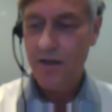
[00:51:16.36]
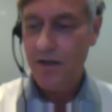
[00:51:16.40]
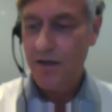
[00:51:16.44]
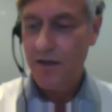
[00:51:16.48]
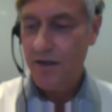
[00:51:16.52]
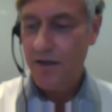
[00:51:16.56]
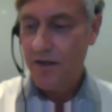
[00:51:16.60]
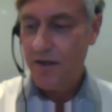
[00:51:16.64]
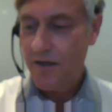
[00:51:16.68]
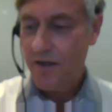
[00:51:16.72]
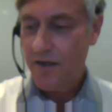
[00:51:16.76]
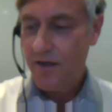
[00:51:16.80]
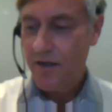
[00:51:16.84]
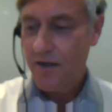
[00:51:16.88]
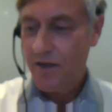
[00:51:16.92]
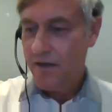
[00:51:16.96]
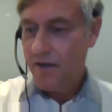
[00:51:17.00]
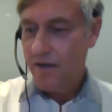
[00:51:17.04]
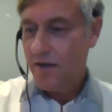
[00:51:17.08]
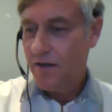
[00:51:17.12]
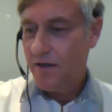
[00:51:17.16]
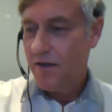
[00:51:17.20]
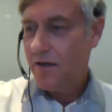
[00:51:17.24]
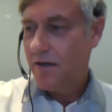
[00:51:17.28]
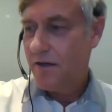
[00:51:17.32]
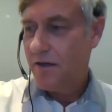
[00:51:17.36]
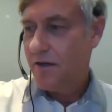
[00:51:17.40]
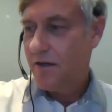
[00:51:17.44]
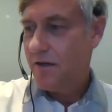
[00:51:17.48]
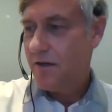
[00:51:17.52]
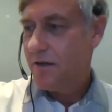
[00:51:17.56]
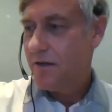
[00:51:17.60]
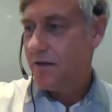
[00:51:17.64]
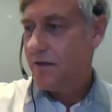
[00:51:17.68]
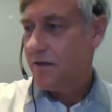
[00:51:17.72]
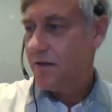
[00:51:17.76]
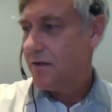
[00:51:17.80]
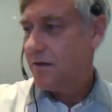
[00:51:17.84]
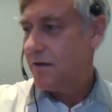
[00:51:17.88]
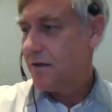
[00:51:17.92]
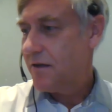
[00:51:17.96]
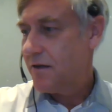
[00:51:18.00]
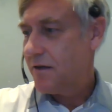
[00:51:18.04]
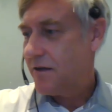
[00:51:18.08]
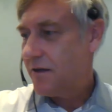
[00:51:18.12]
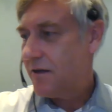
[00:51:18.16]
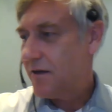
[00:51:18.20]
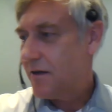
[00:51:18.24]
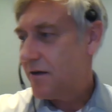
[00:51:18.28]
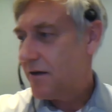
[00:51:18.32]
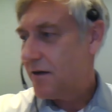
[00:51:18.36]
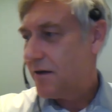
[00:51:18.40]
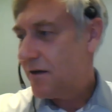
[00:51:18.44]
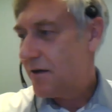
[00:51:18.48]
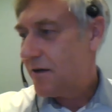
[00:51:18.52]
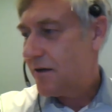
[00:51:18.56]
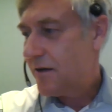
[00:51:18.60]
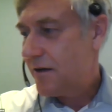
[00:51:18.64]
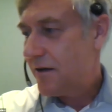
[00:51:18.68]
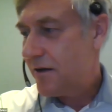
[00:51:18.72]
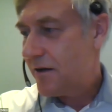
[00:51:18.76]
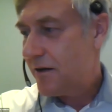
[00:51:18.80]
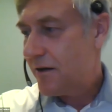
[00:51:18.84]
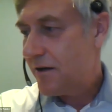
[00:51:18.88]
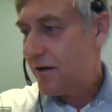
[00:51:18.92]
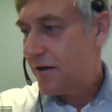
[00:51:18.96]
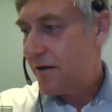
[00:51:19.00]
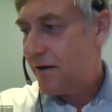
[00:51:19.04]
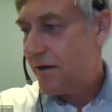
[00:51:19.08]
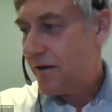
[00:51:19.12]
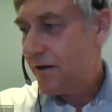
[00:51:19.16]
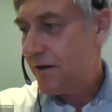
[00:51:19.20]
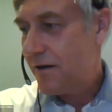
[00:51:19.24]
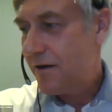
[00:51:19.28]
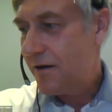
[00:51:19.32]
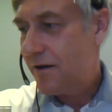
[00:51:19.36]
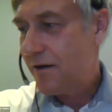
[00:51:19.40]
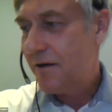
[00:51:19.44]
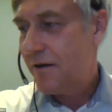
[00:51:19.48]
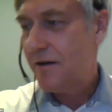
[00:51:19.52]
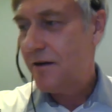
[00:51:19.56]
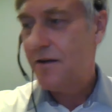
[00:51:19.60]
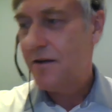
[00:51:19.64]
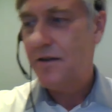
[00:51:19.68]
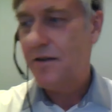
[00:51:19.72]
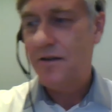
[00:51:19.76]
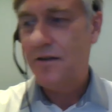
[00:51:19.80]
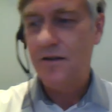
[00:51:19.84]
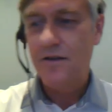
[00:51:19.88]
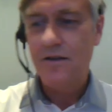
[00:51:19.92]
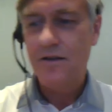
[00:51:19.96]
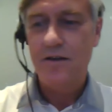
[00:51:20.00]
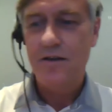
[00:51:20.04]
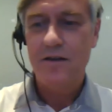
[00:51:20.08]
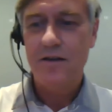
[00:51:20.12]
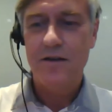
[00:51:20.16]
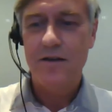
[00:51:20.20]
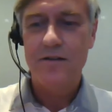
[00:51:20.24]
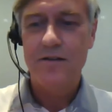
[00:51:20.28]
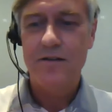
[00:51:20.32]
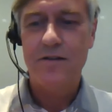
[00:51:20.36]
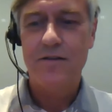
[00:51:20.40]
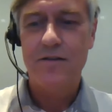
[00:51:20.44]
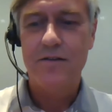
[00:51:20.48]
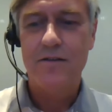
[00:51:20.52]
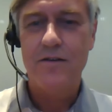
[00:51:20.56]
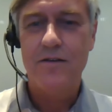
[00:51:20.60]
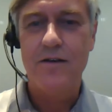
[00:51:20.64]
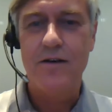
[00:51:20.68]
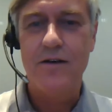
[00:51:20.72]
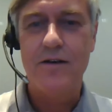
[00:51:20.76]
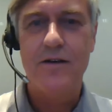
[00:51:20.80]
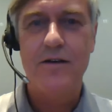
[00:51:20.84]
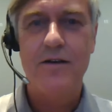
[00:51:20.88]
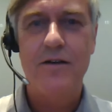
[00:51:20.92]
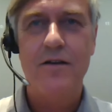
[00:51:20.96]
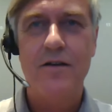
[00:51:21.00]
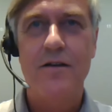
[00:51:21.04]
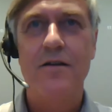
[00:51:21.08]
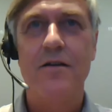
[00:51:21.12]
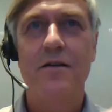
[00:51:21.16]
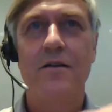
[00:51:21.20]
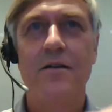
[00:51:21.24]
Nothing is said.